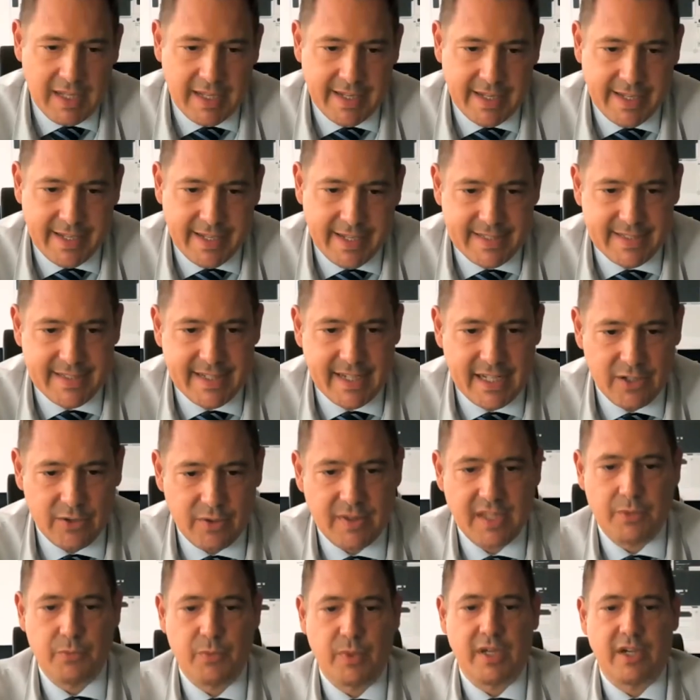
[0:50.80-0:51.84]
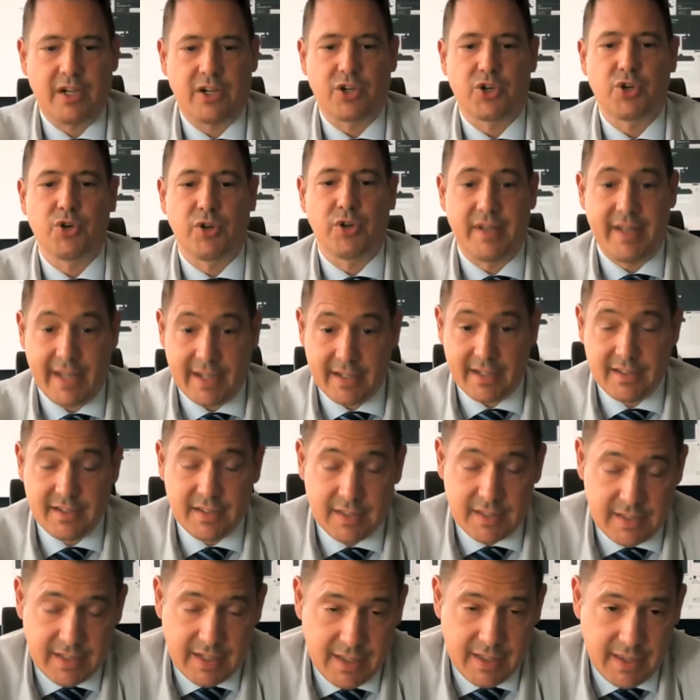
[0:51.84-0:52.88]
can tell you that we are connected
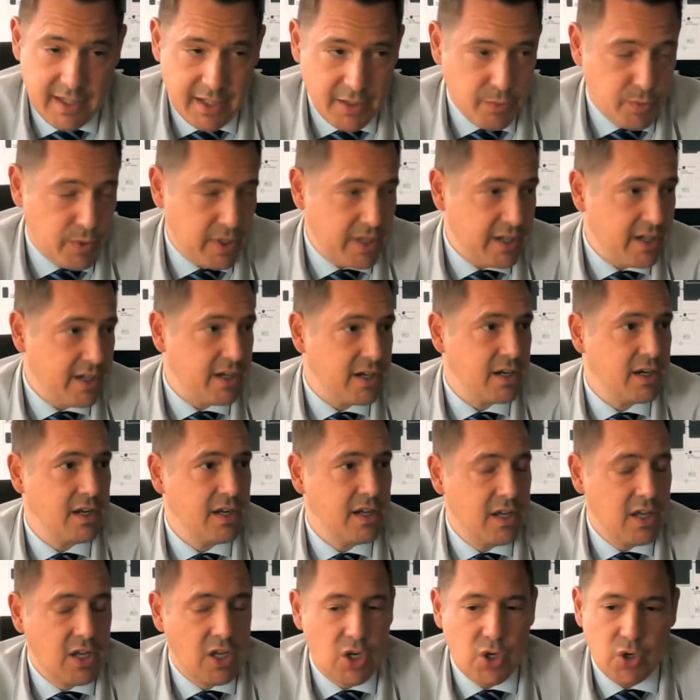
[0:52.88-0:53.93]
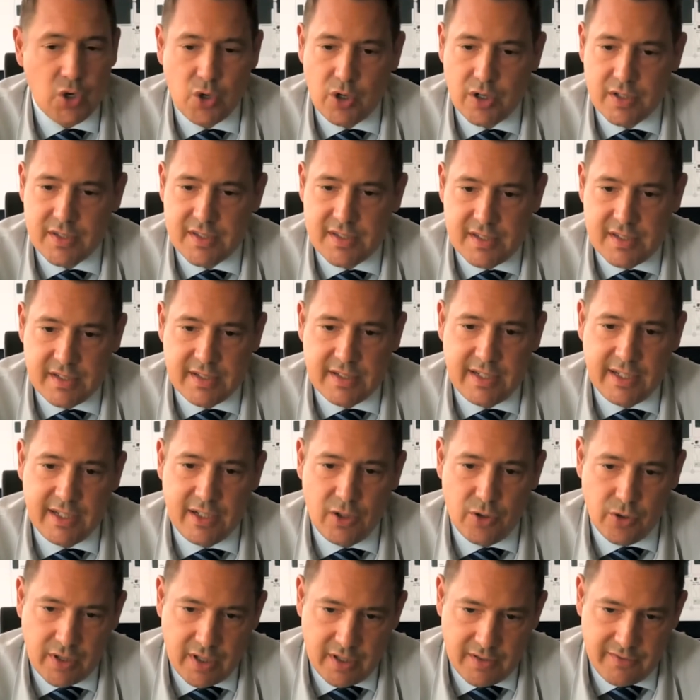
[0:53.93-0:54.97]
and that we are constantly
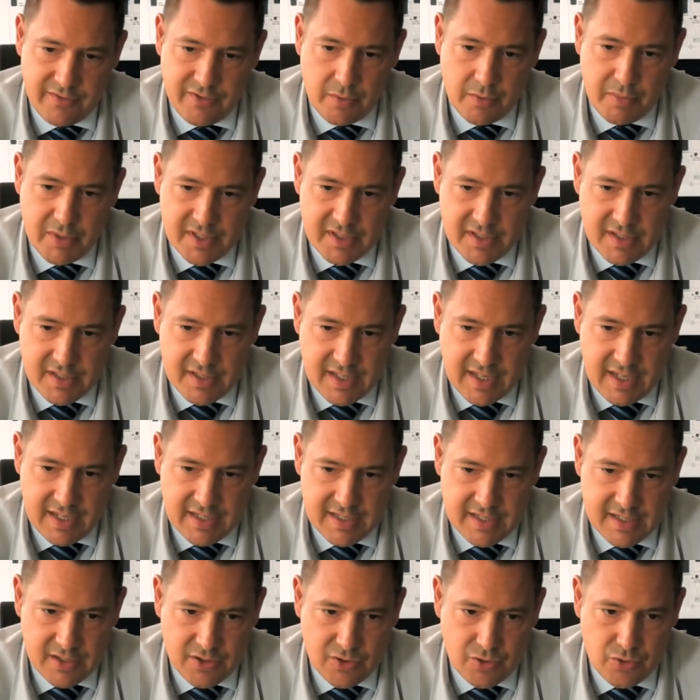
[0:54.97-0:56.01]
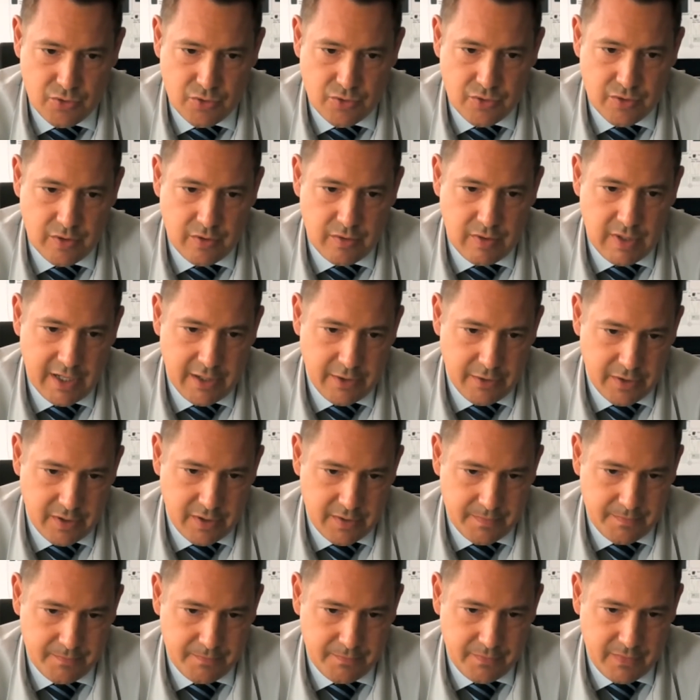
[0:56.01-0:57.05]
looking for business cases to roll out.
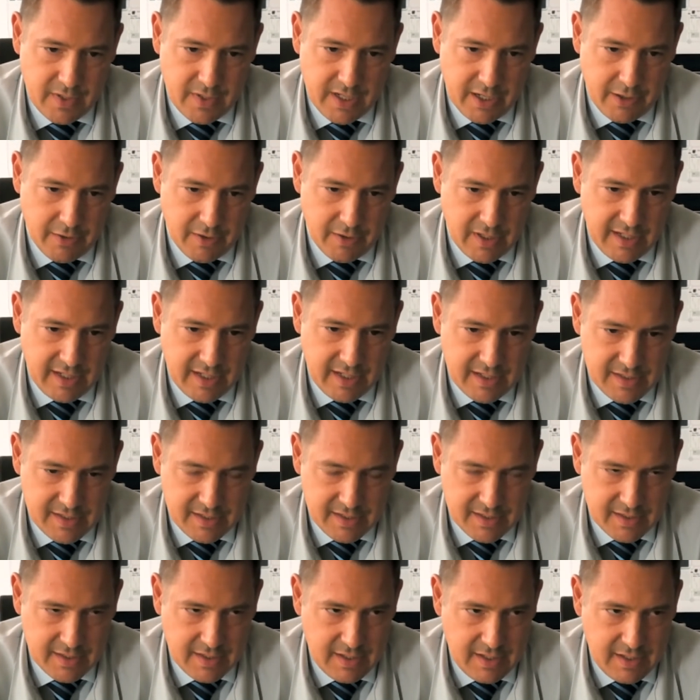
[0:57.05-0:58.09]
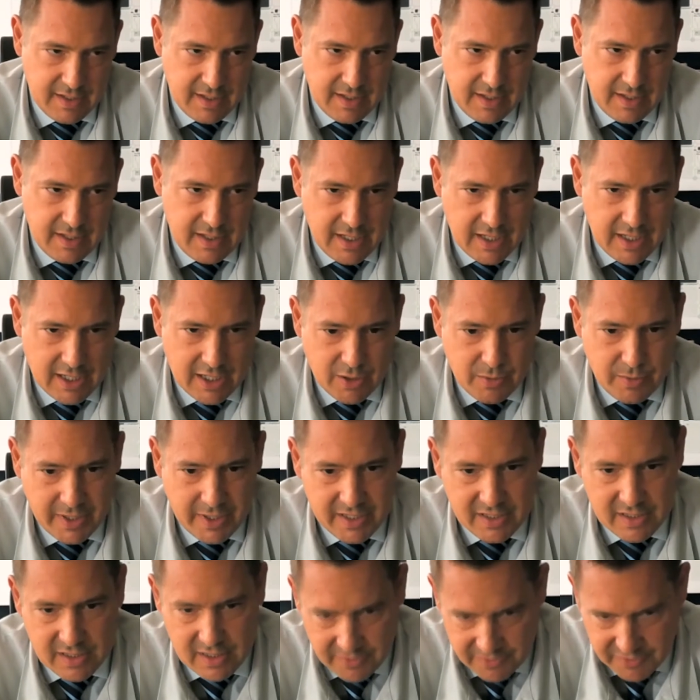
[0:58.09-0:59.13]
Currently, it is quite
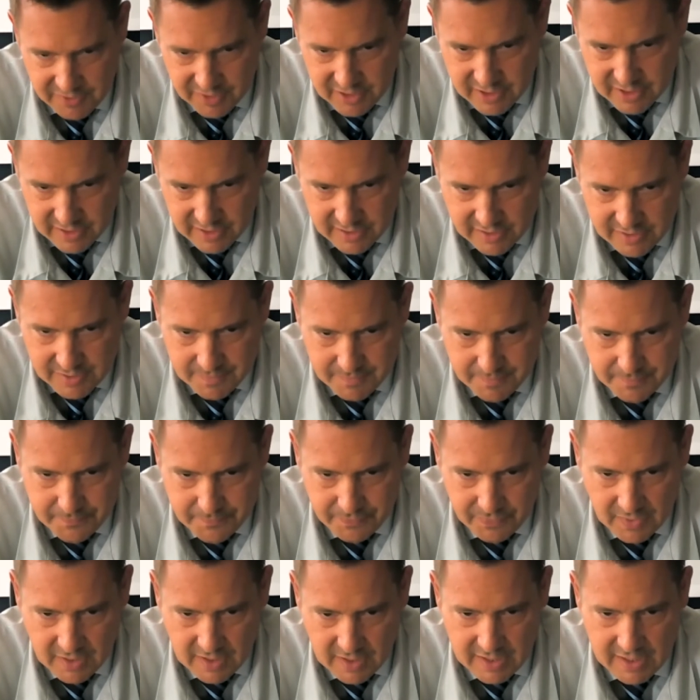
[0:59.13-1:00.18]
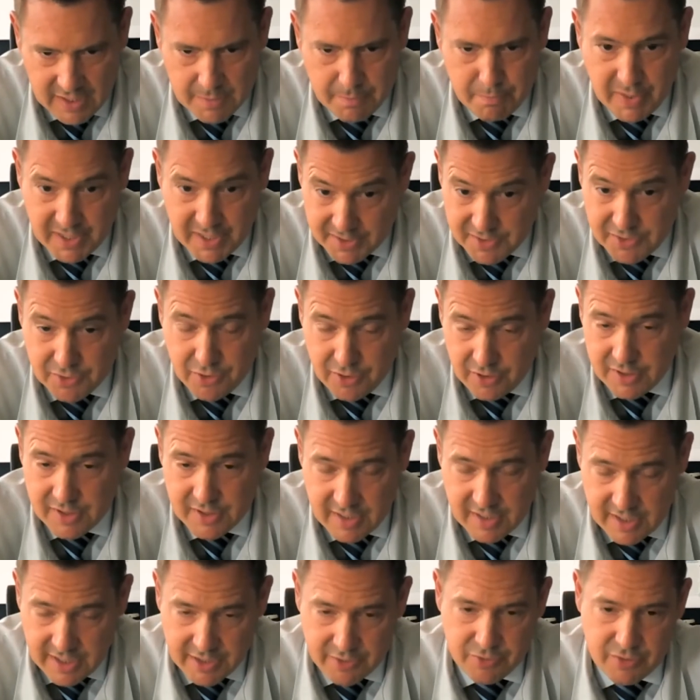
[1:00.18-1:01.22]
difficult in a best cost
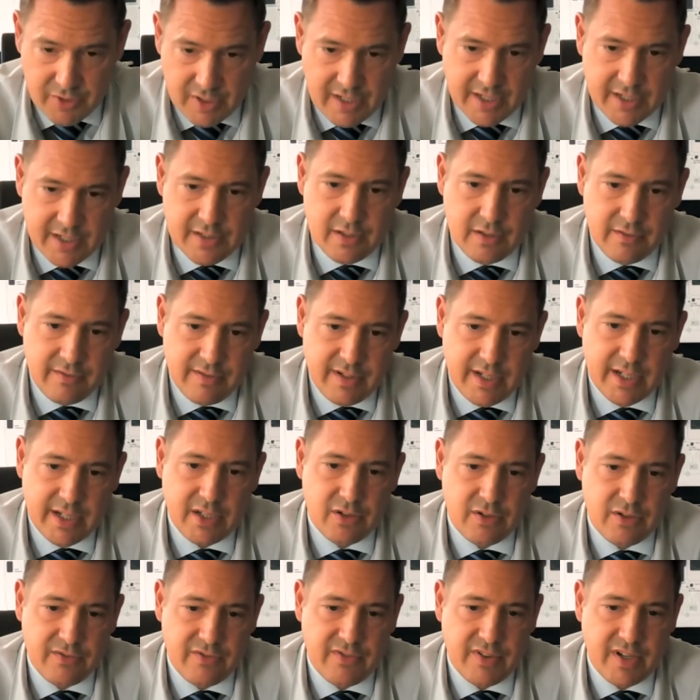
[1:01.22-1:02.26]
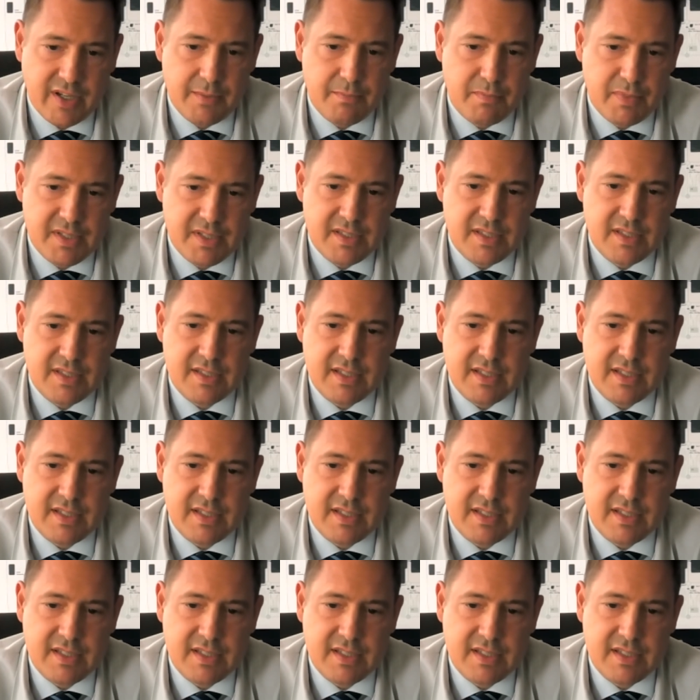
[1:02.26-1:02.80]
country like Slovakia to find business